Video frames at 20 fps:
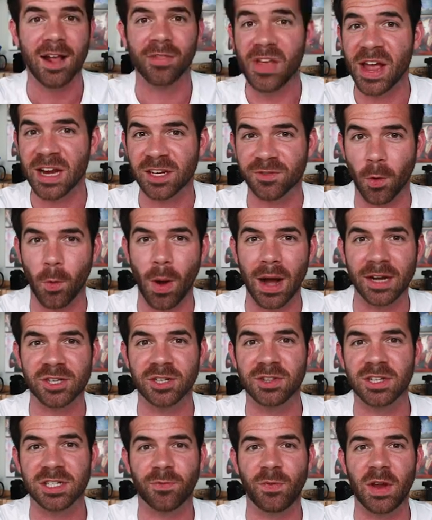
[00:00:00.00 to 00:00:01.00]
Thanks for
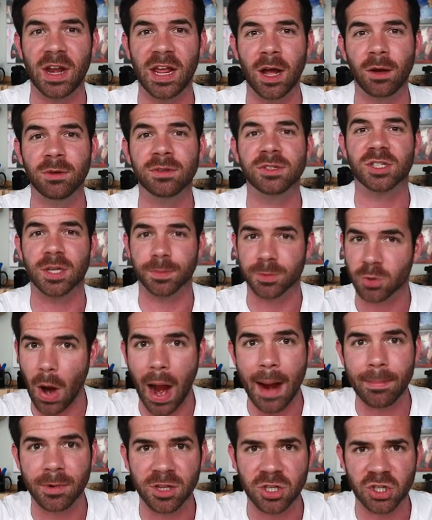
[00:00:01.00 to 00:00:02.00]
watching this video,
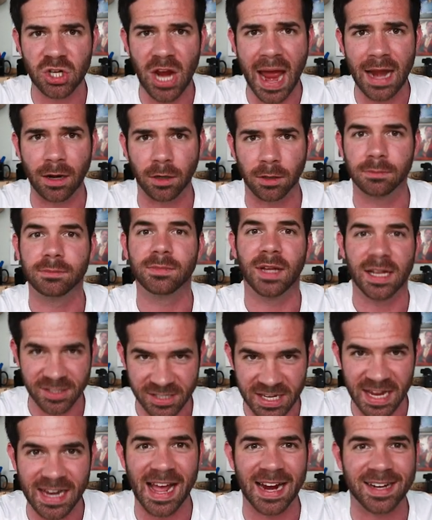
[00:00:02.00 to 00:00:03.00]
subscribe to the channel, and
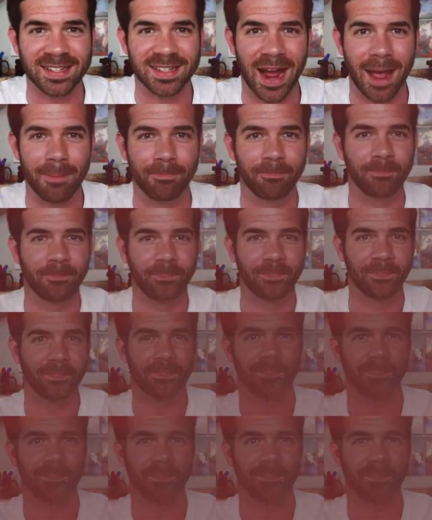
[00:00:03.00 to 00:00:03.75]
see you next time.